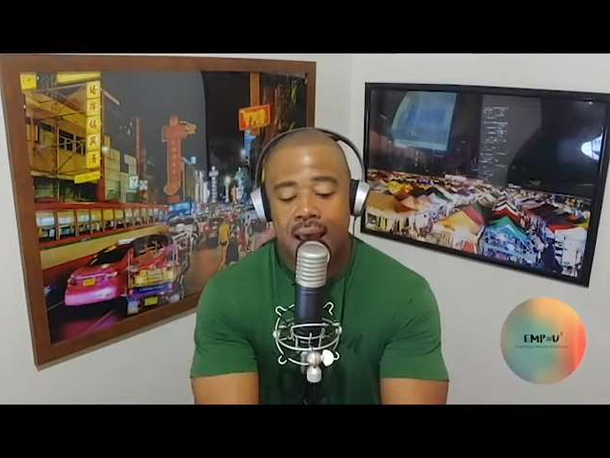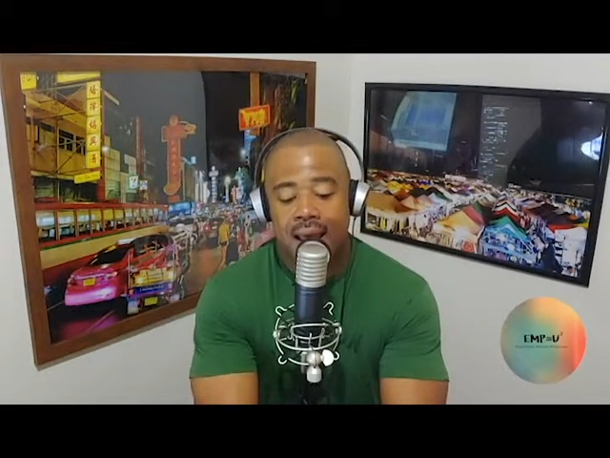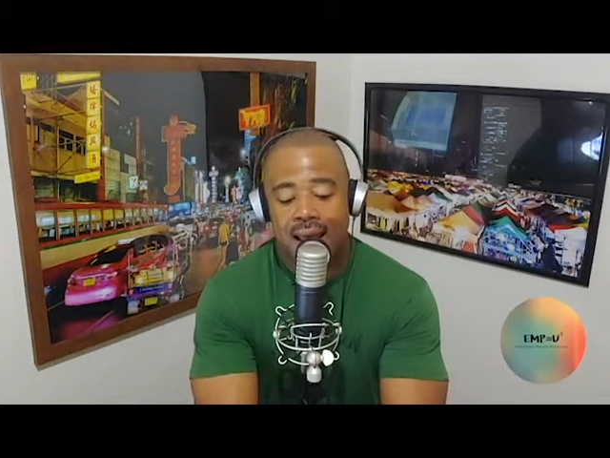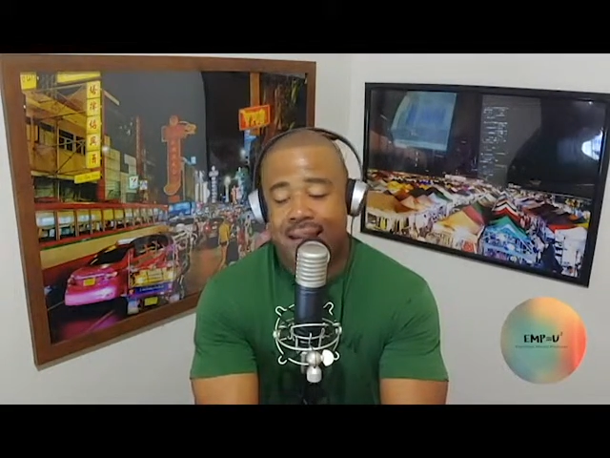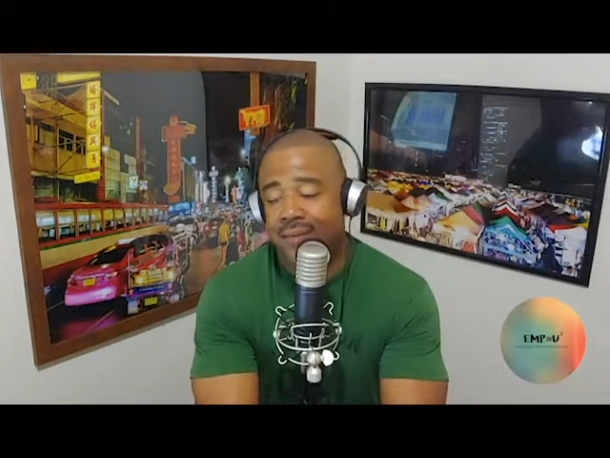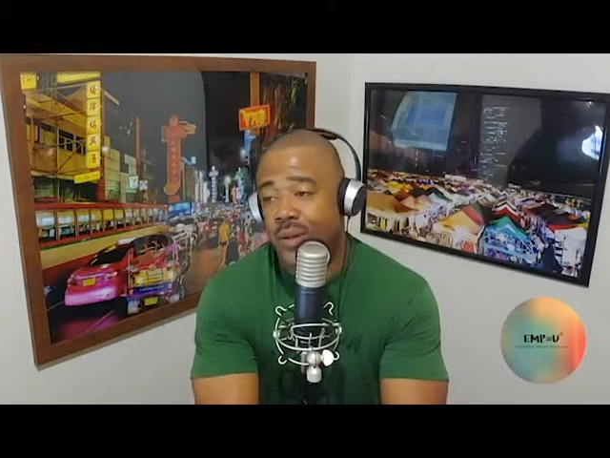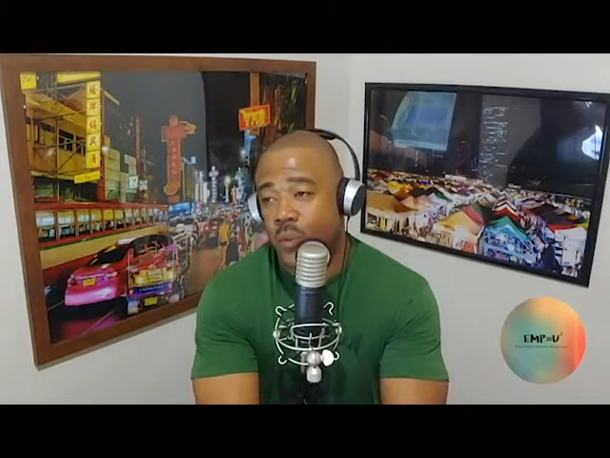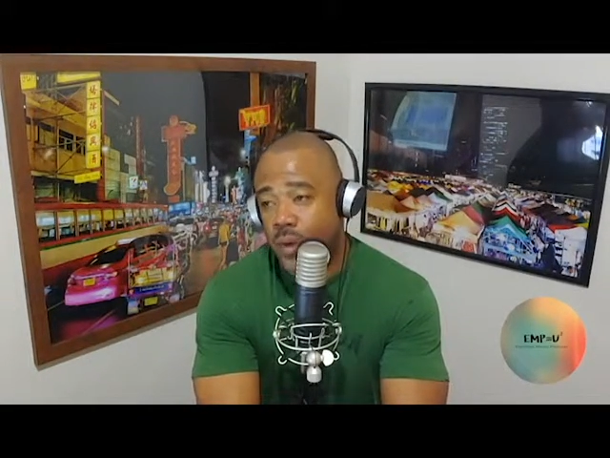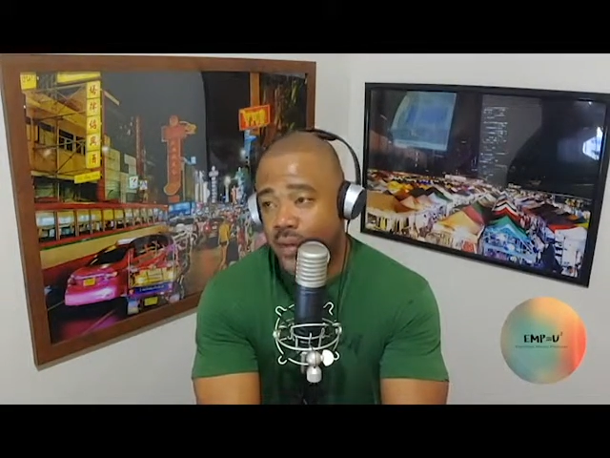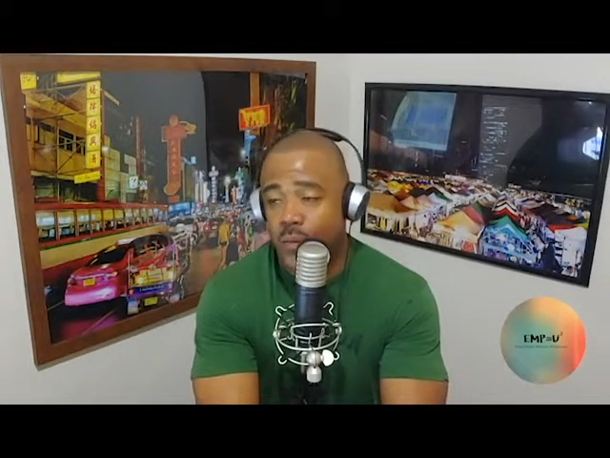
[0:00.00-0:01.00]
and you
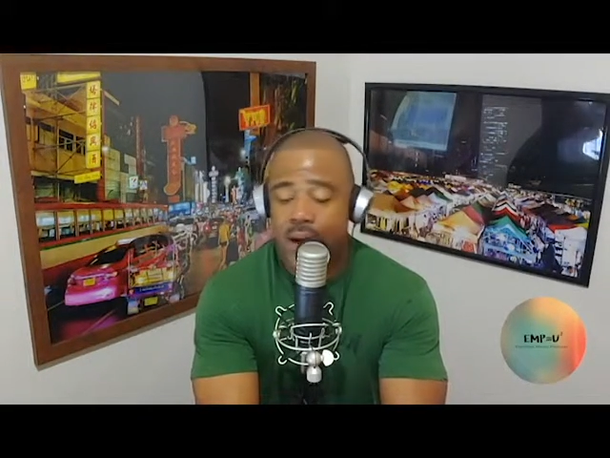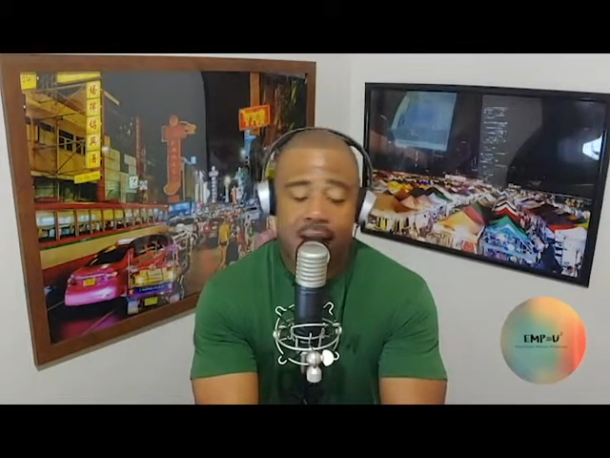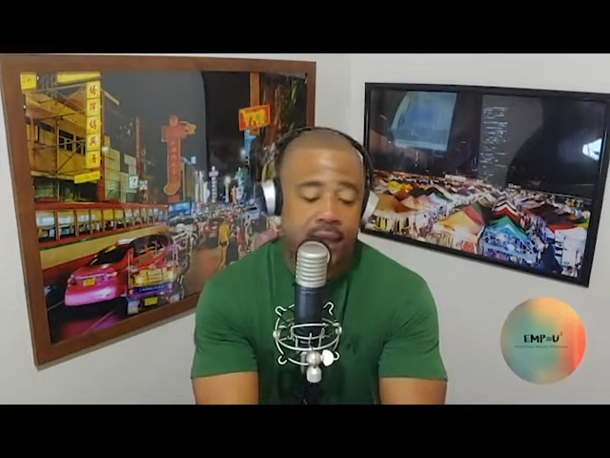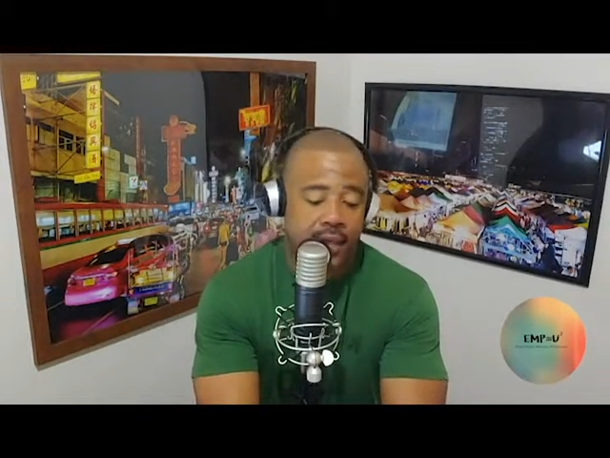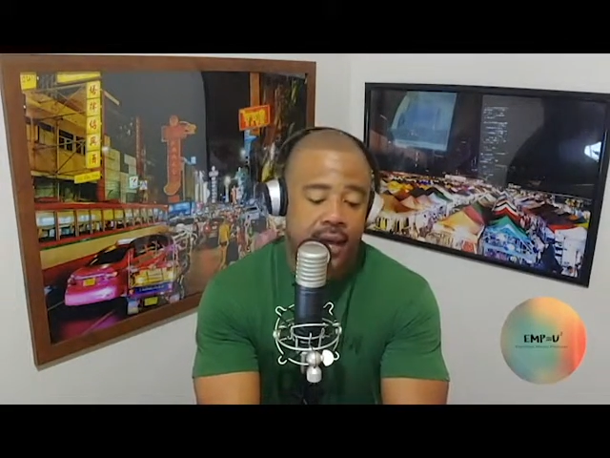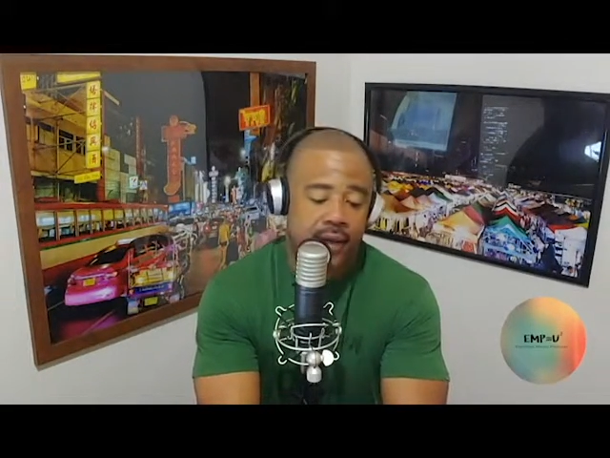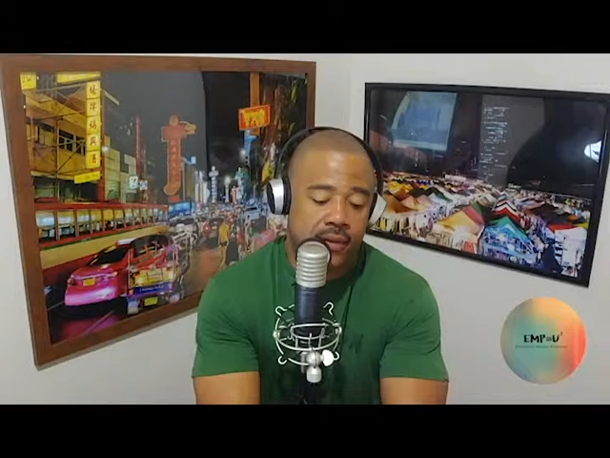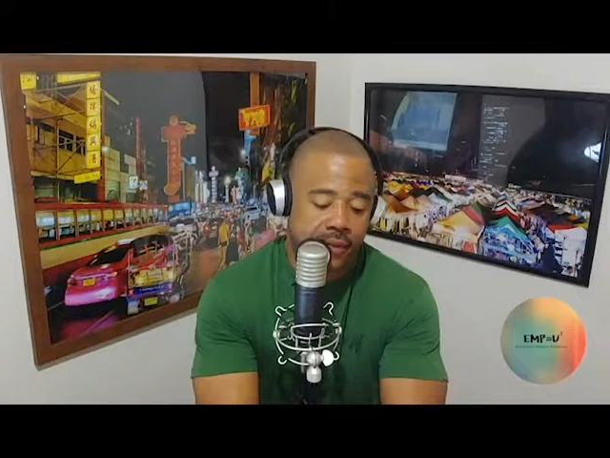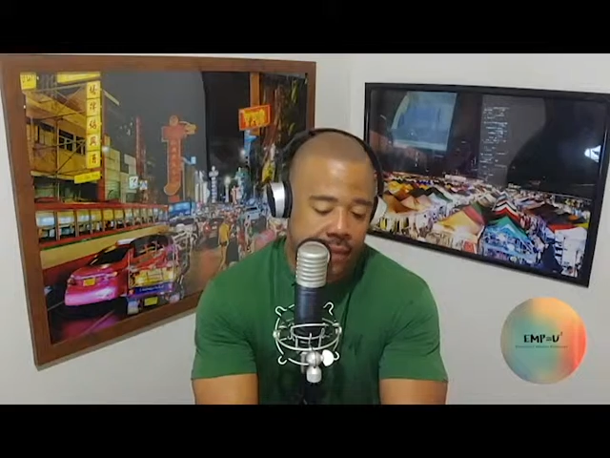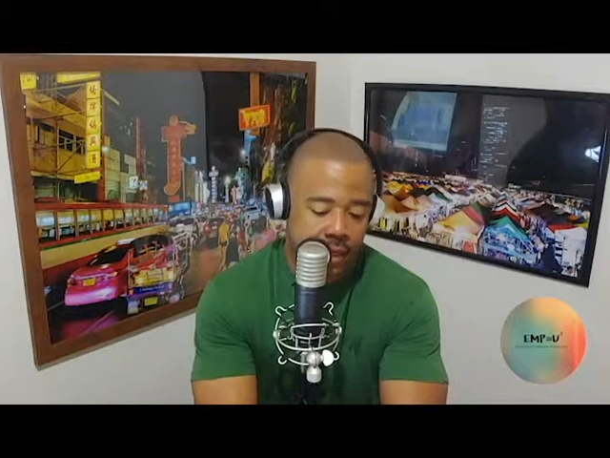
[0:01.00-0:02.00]
wonder why they look at
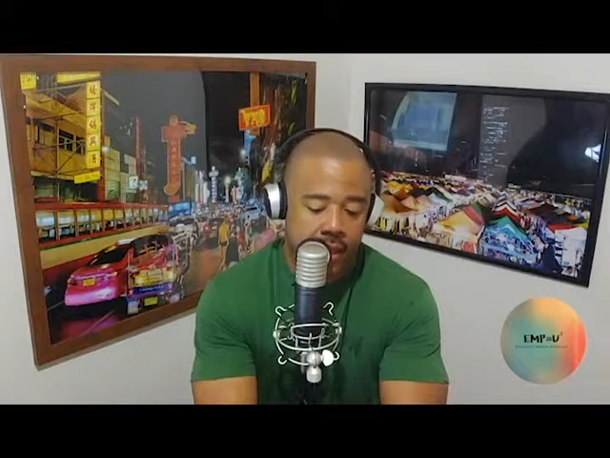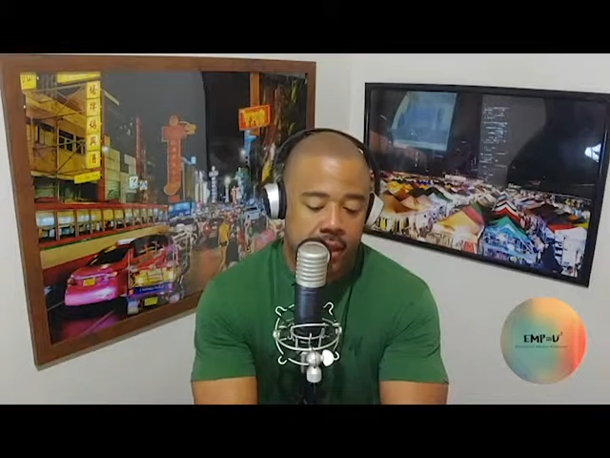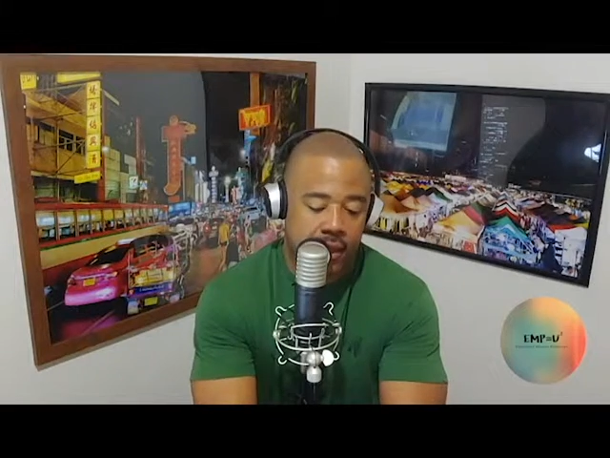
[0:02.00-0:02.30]
us funny.